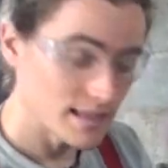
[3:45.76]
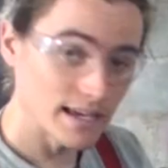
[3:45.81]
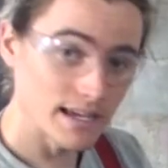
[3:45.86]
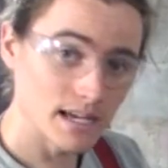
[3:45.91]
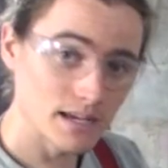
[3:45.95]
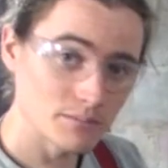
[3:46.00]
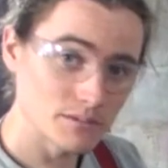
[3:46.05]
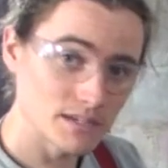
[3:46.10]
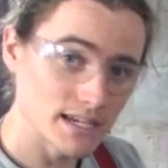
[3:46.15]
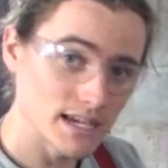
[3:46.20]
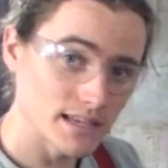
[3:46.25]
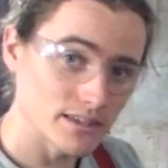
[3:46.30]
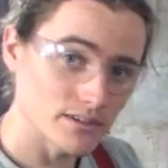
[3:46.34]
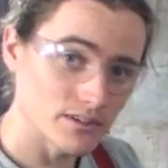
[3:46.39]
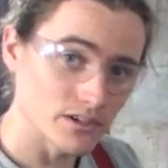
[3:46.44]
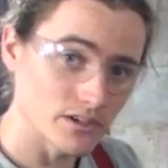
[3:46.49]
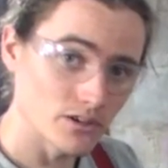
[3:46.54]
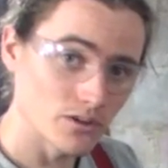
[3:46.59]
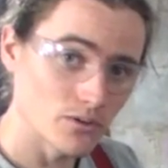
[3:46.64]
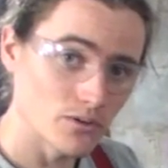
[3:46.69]
that come
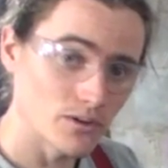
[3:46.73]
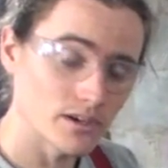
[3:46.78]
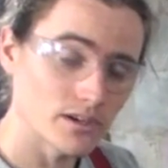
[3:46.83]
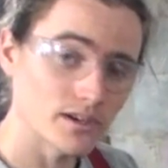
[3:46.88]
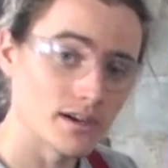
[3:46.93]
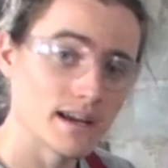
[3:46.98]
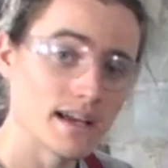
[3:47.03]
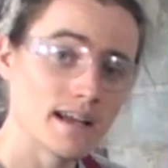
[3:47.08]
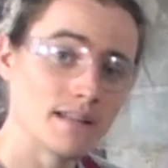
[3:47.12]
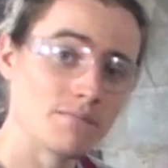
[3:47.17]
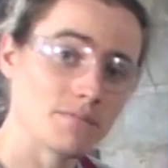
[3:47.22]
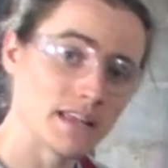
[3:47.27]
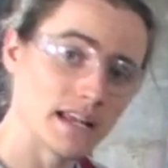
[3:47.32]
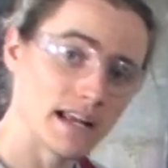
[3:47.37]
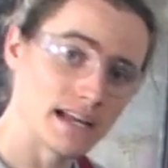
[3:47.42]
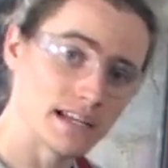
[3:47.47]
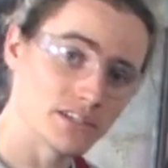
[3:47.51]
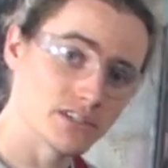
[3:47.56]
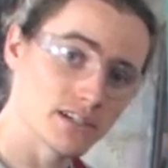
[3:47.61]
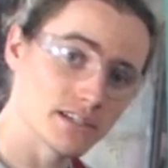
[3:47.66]
together in a corner.
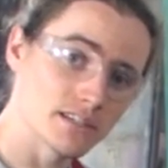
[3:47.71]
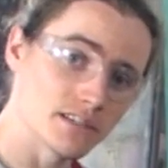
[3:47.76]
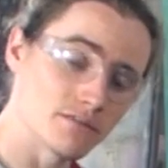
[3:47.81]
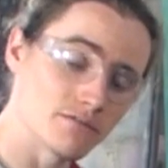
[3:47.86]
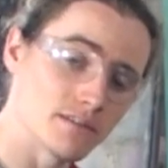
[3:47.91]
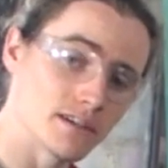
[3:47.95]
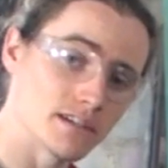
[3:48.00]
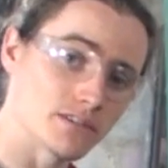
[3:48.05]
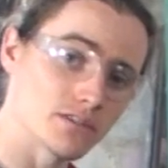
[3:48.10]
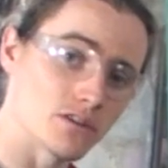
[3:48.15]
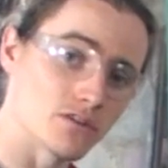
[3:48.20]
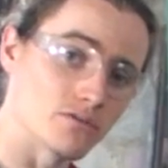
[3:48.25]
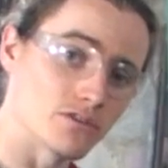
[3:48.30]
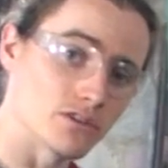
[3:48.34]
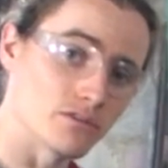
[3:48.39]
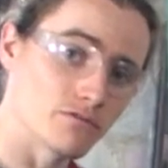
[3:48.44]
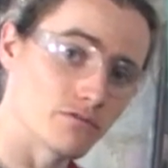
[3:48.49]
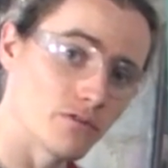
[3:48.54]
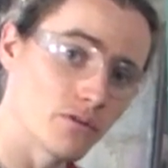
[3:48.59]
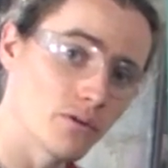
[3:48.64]
Then I adjust the fence over
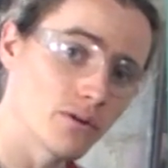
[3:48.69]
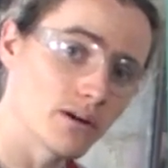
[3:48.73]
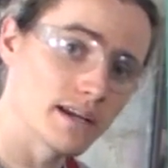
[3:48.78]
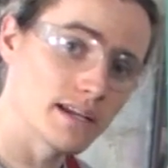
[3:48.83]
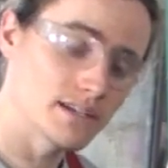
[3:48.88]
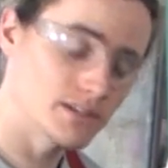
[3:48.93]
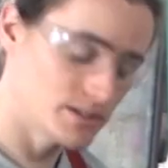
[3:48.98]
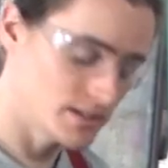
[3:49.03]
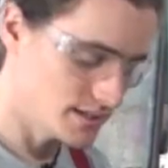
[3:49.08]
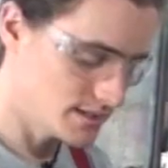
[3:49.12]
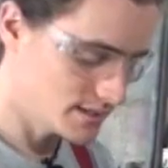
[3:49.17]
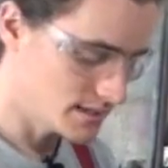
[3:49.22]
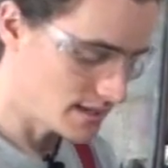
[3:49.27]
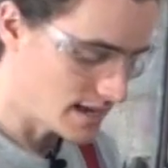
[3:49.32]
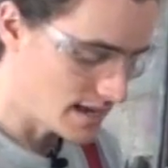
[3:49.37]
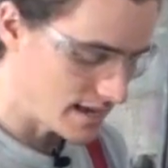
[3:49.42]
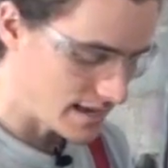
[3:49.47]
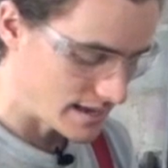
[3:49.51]
to 4 inches